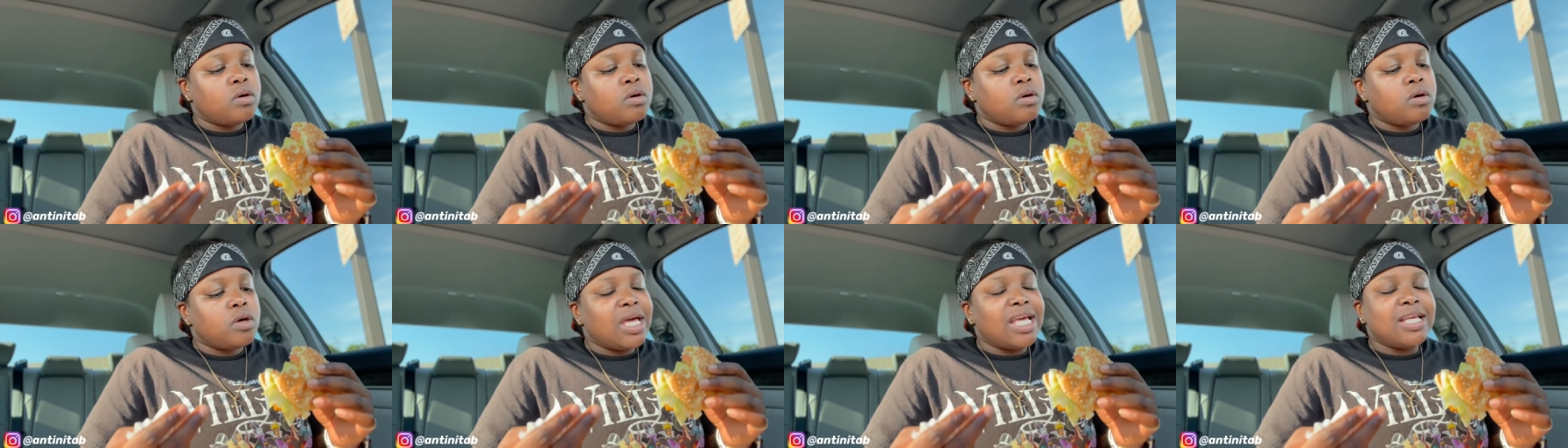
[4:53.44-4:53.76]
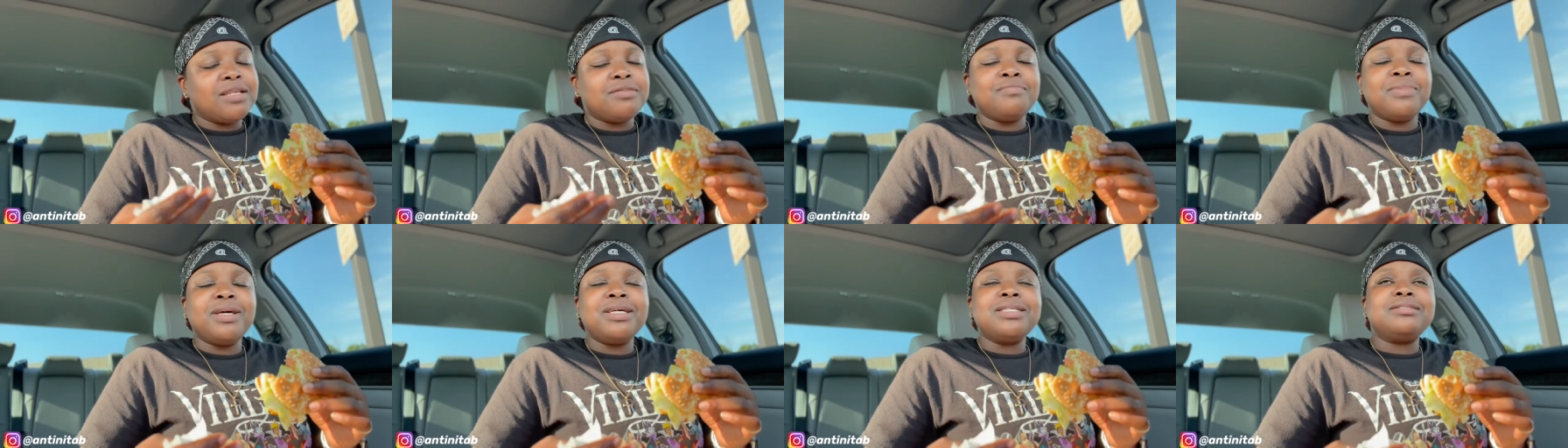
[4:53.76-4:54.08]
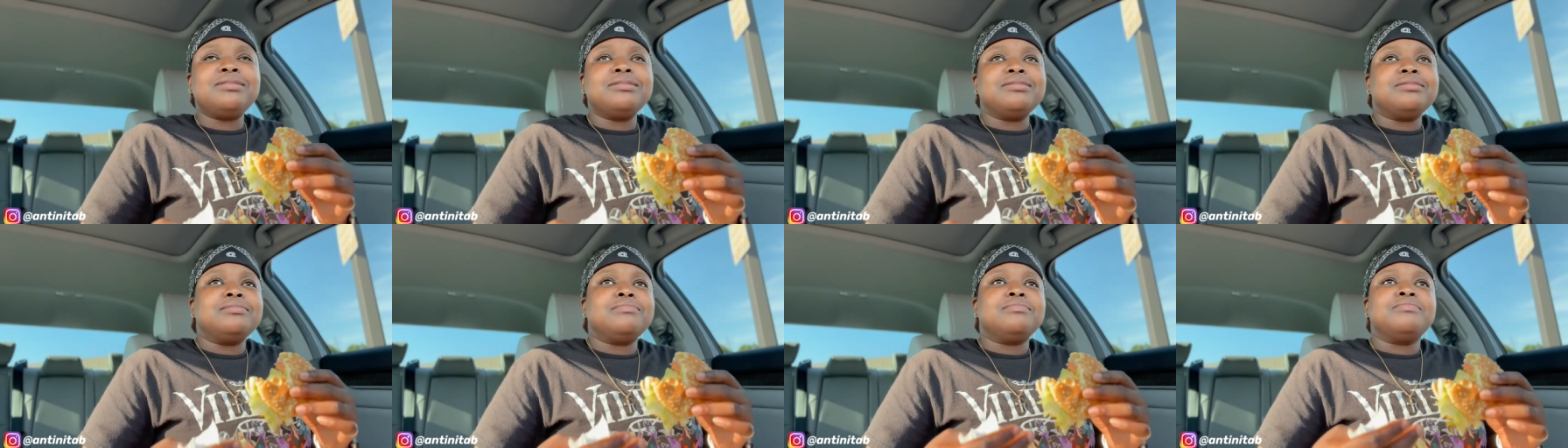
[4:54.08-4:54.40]
it's
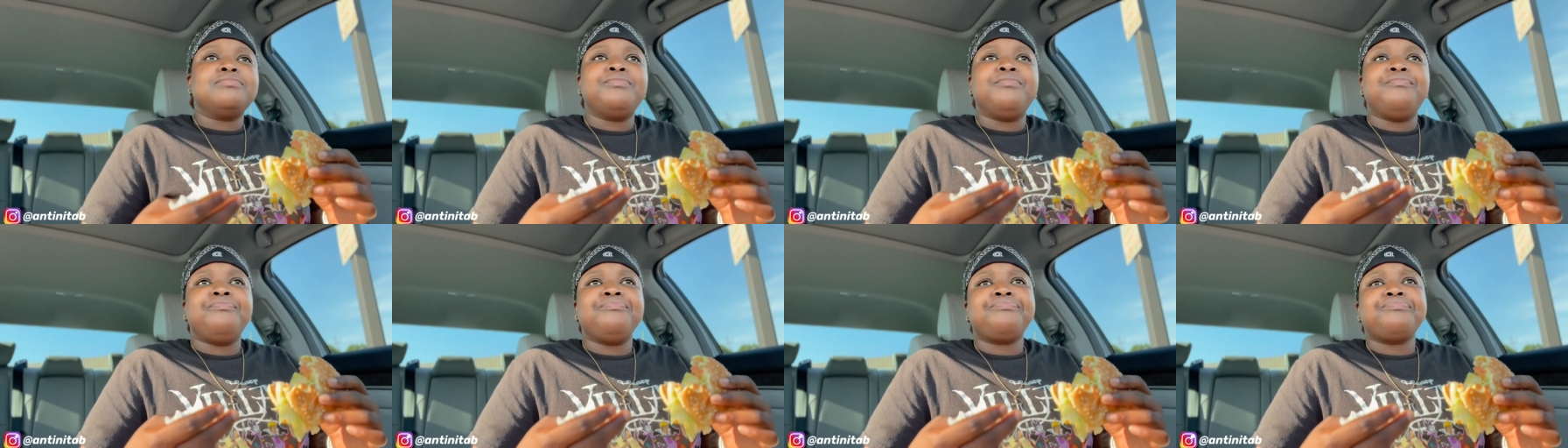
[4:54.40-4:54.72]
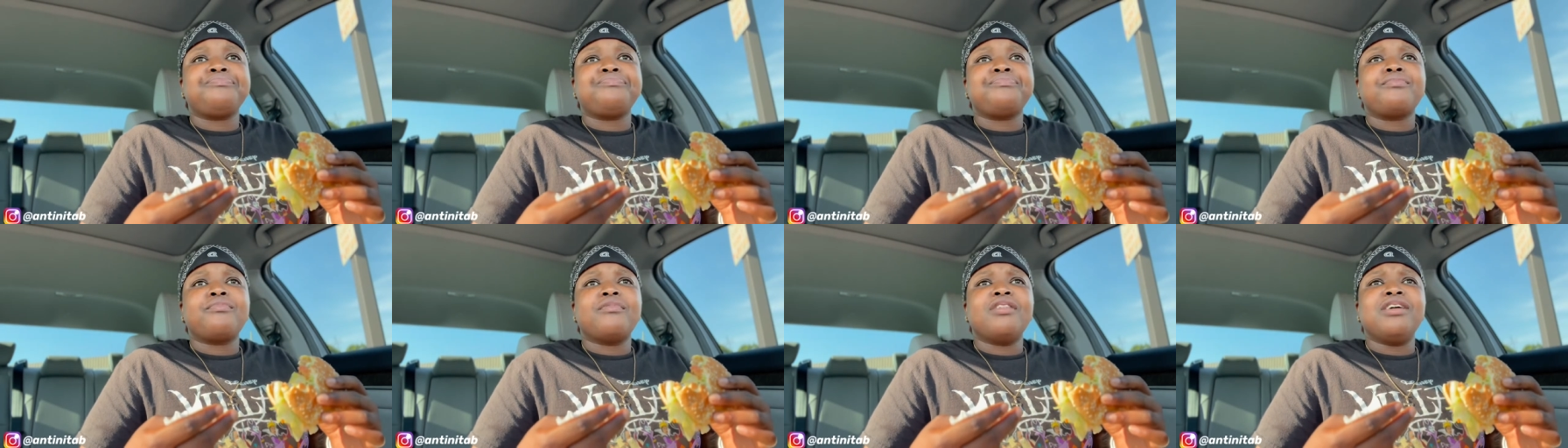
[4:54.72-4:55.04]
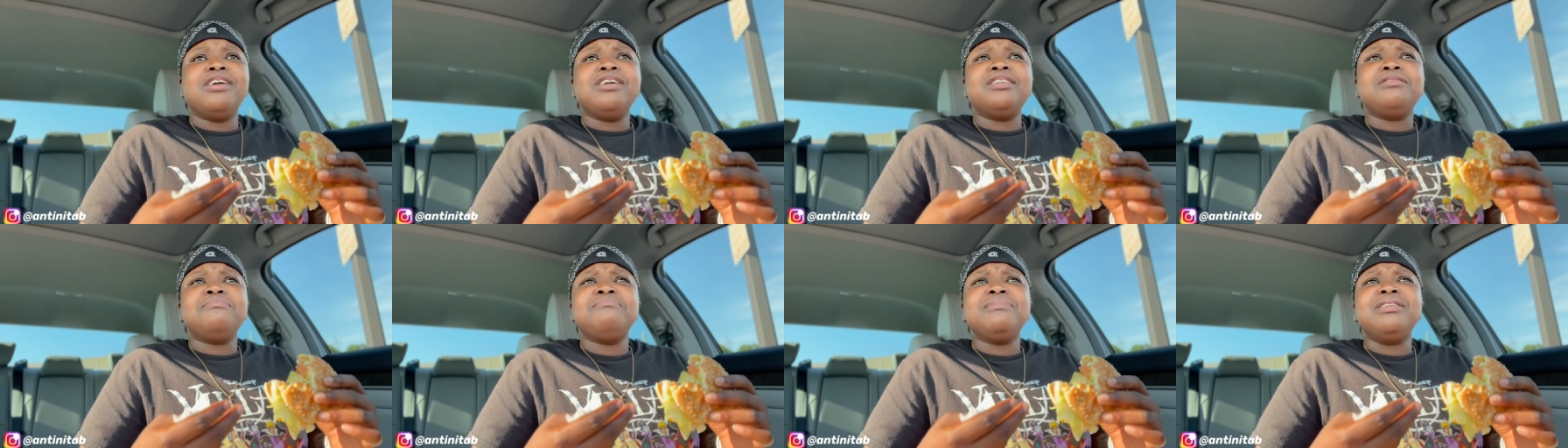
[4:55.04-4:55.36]
missing,
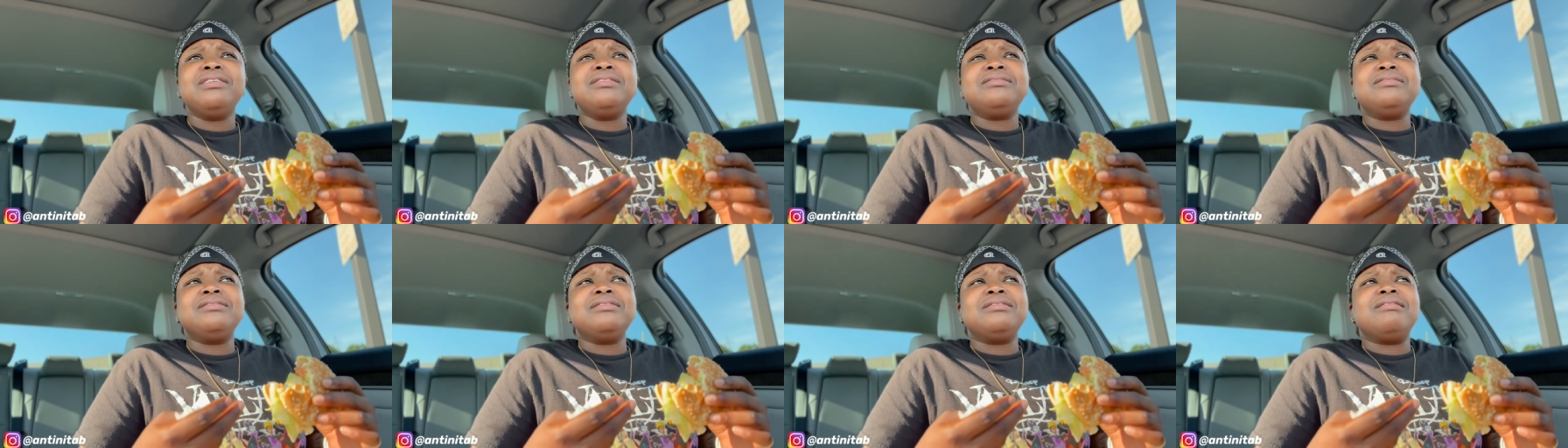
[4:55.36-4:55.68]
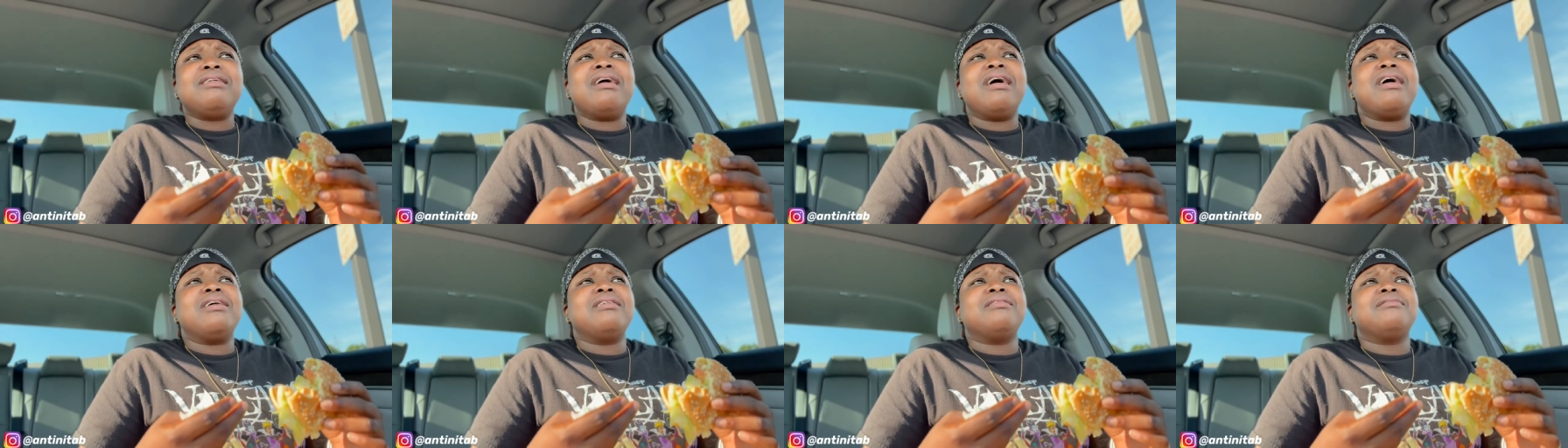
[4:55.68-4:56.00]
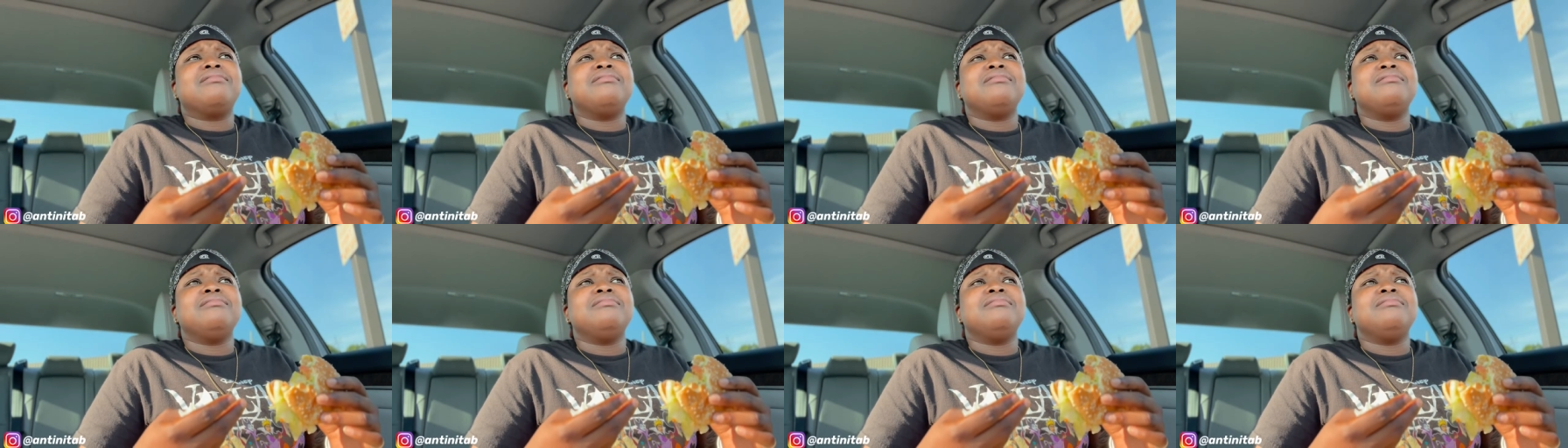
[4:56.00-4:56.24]
it's missing like